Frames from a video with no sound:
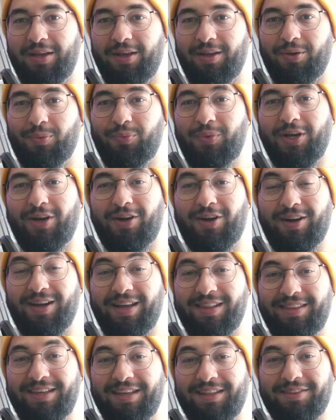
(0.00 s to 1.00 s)
We are
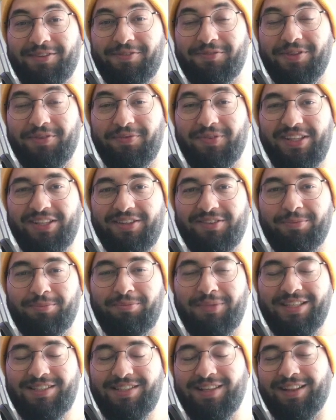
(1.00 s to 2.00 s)
at the end of the video.
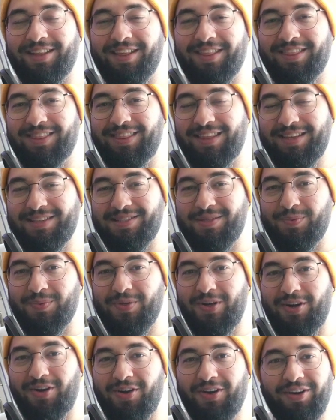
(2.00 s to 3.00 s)
Basically, these
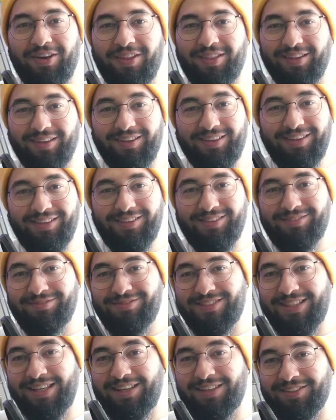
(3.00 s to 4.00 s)
are the
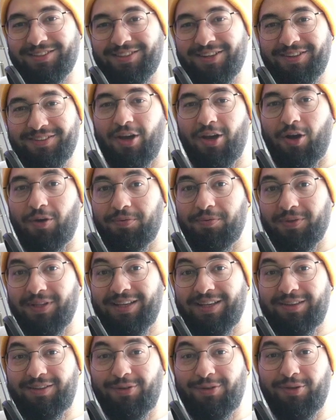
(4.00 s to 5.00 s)
singletons.
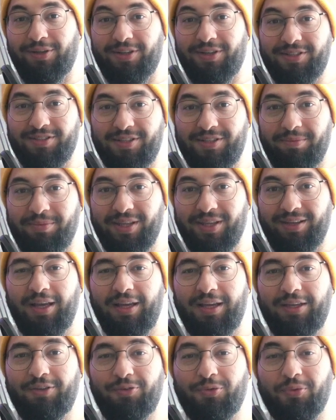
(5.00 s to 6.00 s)
Hopefully you learned
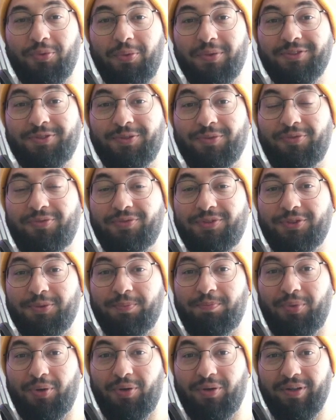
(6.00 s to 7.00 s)
something. If you want to
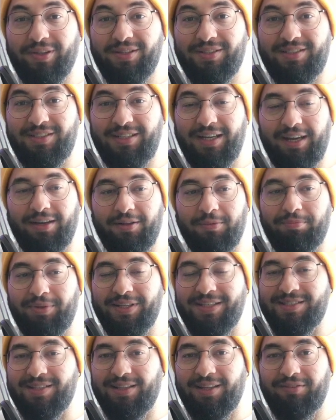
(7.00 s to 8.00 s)
support this channel,
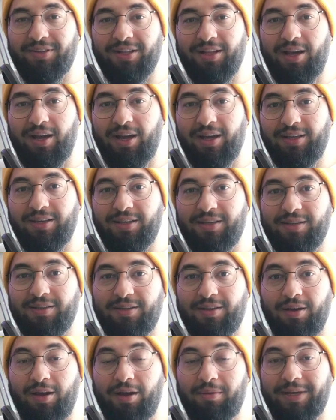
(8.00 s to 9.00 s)
please leave a like,
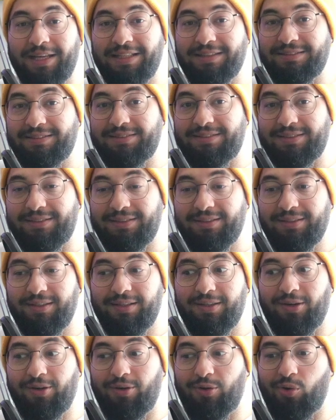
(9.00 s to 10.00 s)
comment,
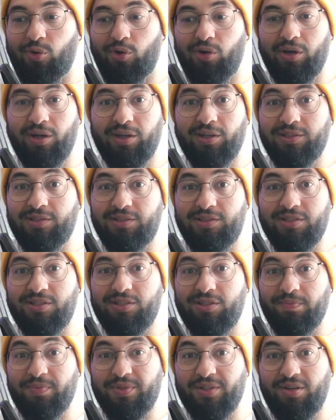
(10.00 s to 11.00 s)
or
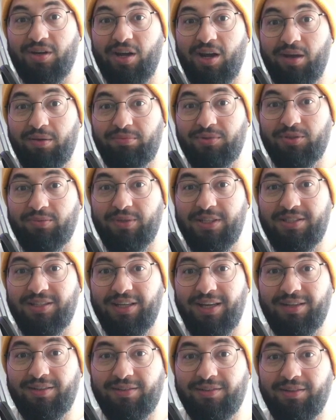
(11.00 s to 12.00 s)
just subscribe to my
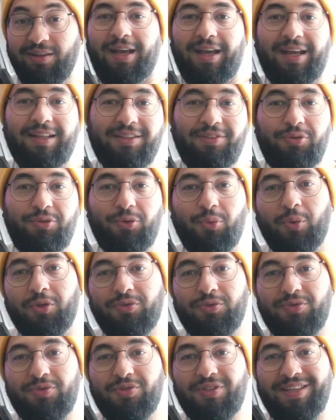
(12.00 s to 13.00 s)
channel. And if you
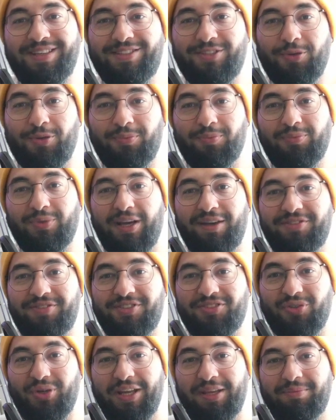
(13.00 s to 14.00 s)
want to see some live
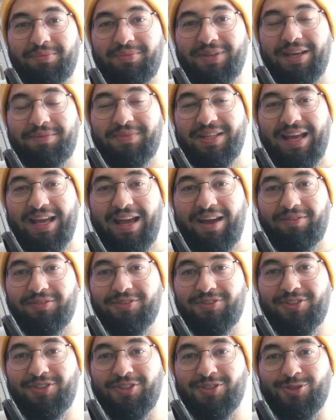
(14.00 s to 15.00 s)
stream game
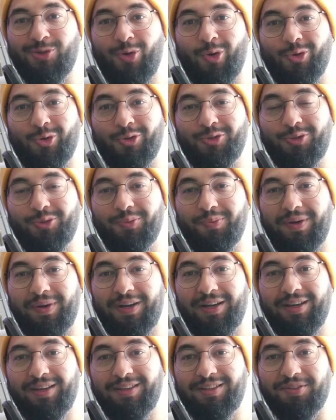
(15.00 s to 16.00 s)
dev, just go to
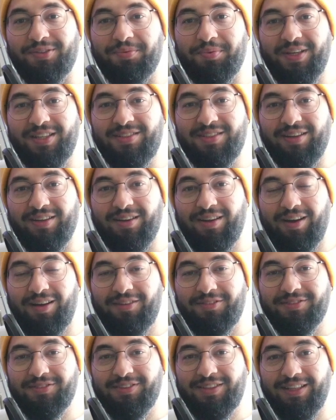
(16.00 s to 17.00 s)
my Twitch
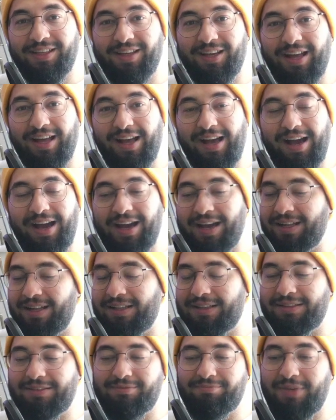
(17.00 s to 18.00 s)
account. Uh,
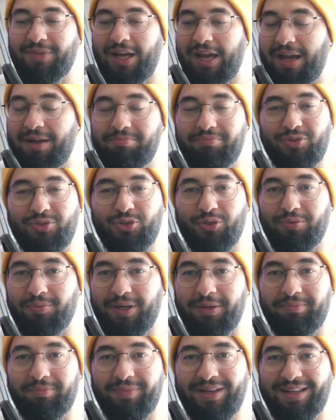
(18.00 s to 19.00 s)
I'll I'm doing
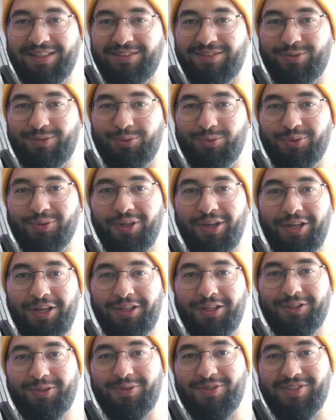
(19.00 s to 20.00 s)
my best to
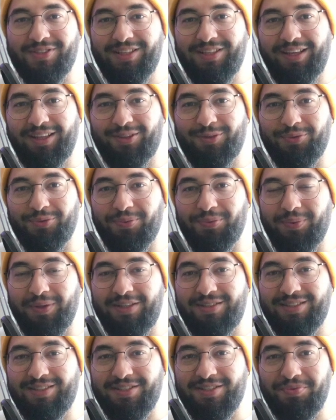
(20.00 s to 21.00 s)
to stick to
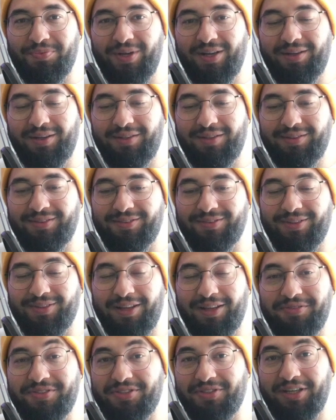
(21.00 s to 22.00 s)
Twitch as well on
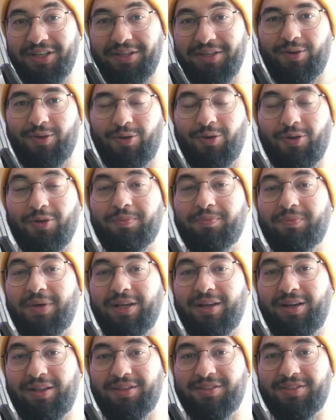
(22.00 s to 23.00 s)
live stream. All
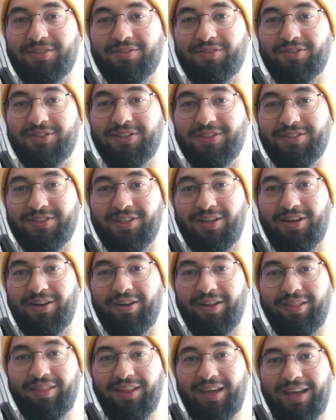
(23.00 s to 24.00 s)
my other socials
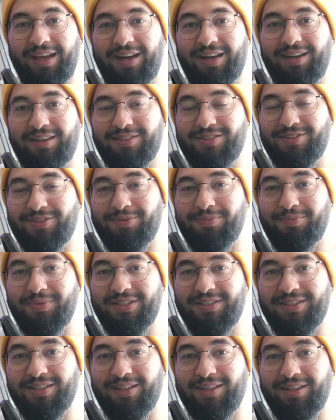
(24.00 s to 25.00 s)
are there, so
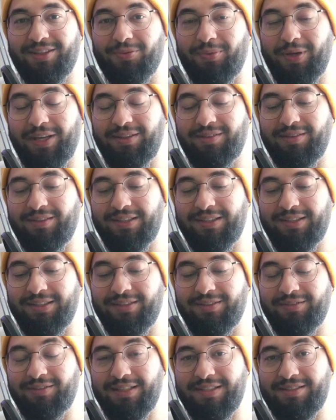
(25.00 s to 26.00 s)
basically
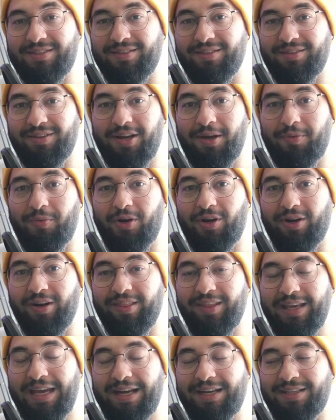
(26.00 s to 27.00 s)
Twitter, Instagram are
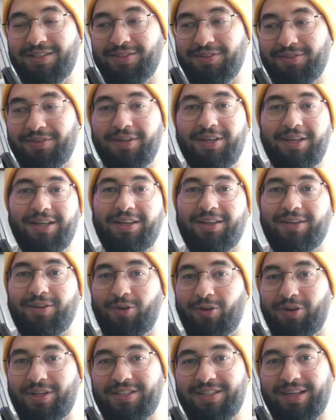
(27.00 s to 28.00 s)
there. So
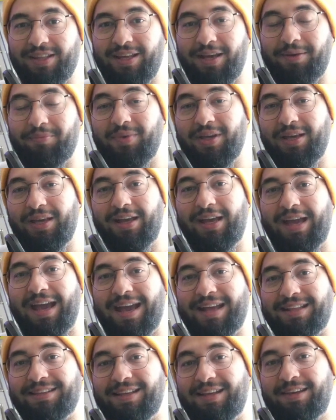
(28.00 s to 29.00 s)
go and check them.
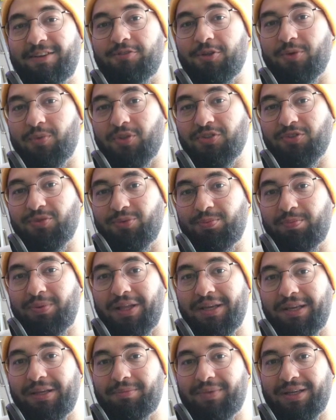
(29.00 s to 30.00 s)
And if you want to
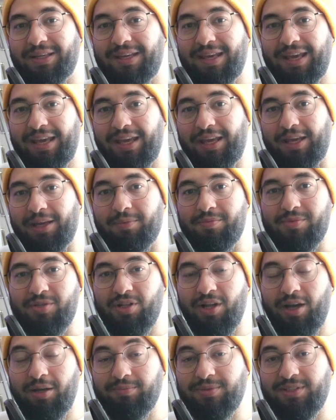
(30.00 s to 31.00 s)
play my games,
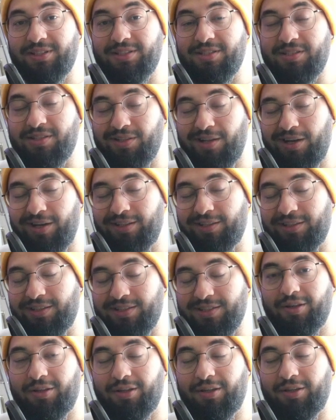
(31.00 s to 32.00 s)
Limes and
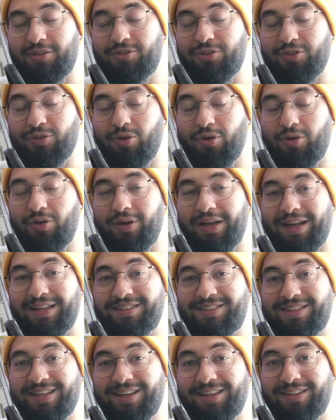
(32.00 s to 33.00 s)
Sliders, uh, just go
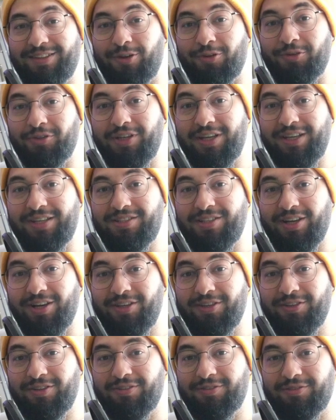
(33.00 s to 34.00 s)
and check it on
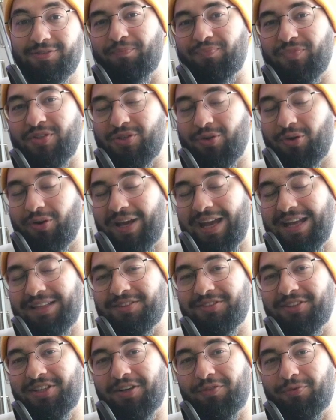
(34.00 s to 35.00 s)
itch.io. So
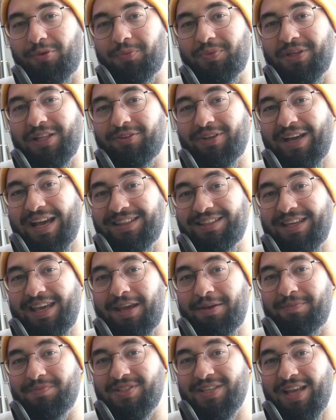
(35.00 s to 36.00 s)
Endrit here from Yellow Hat
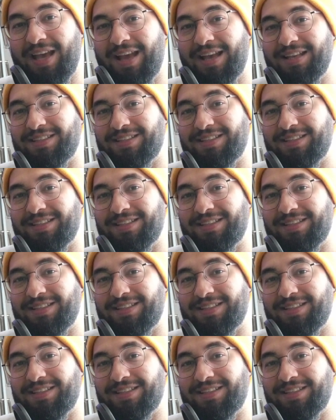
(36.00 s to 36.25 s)
Games.